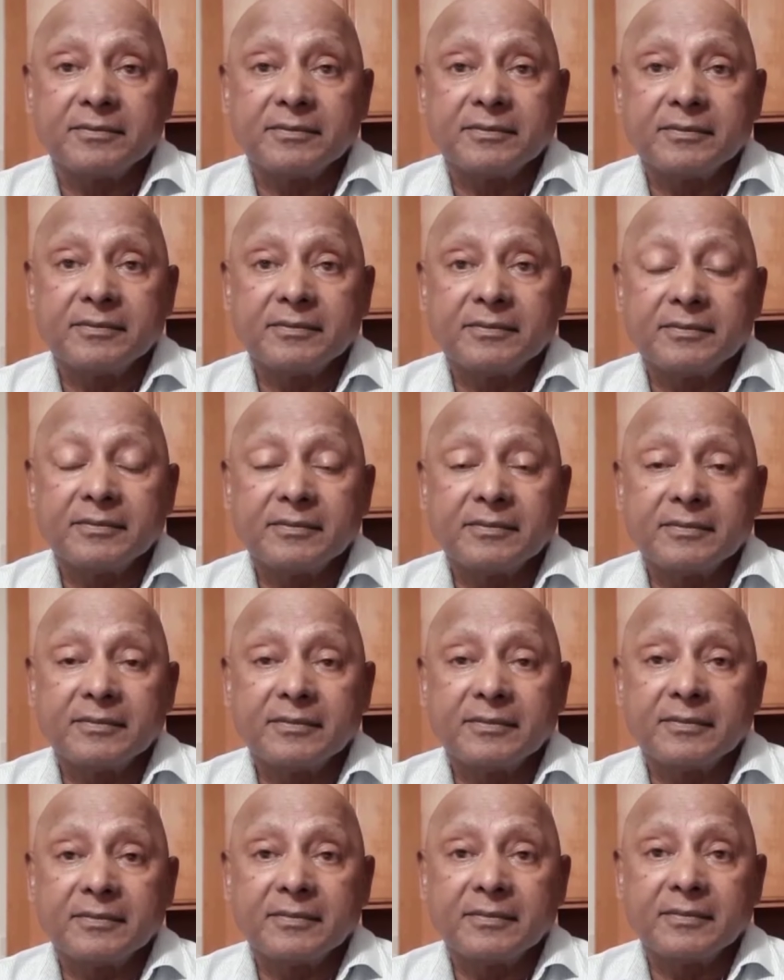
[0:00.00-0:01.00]

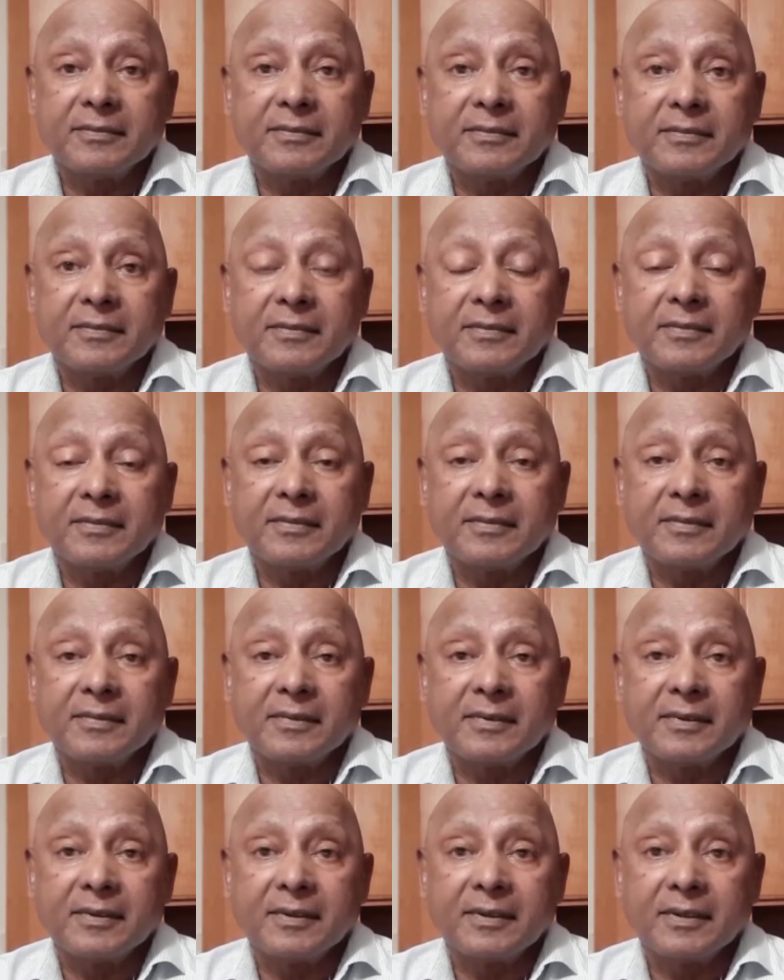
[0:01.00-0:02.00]

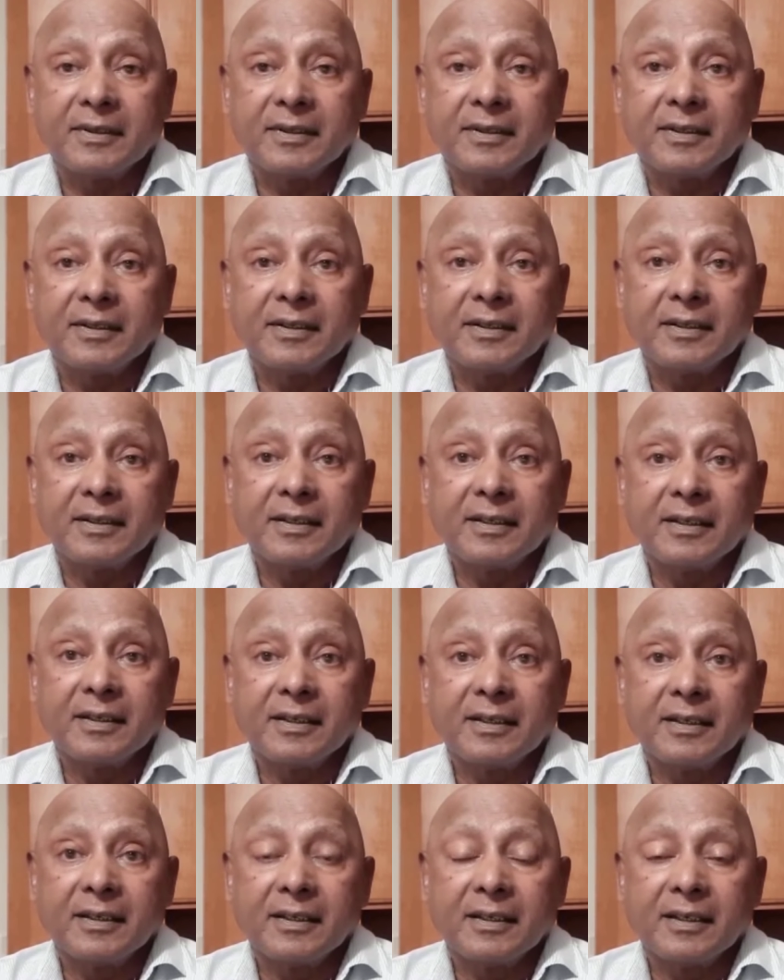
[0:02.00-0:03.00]

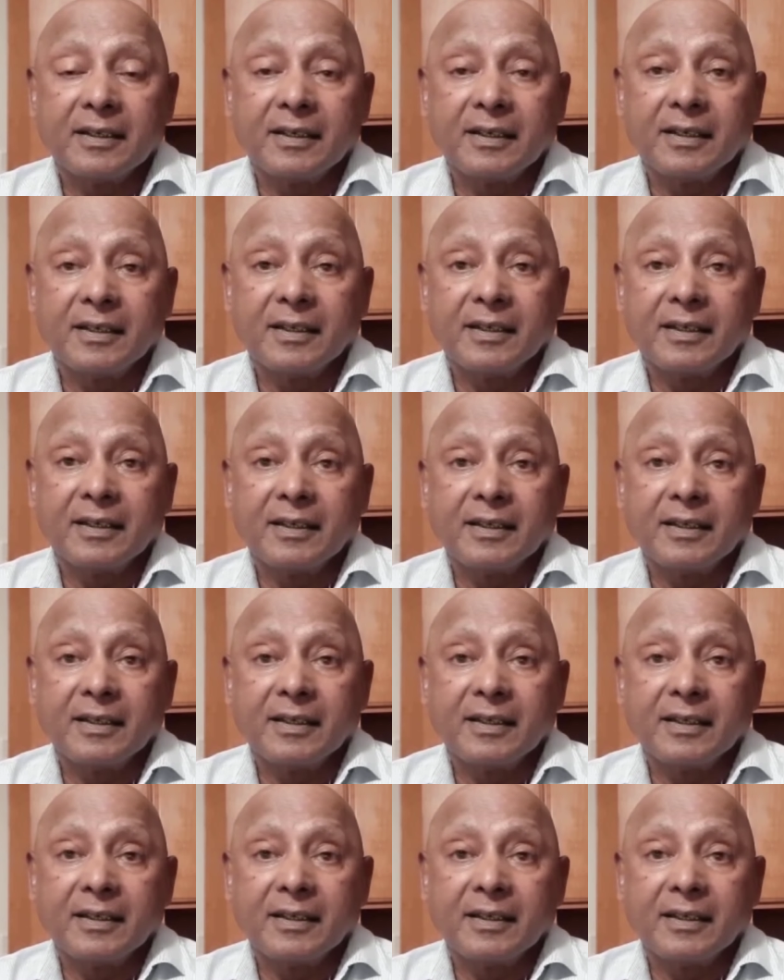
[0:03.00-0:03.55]
(silence)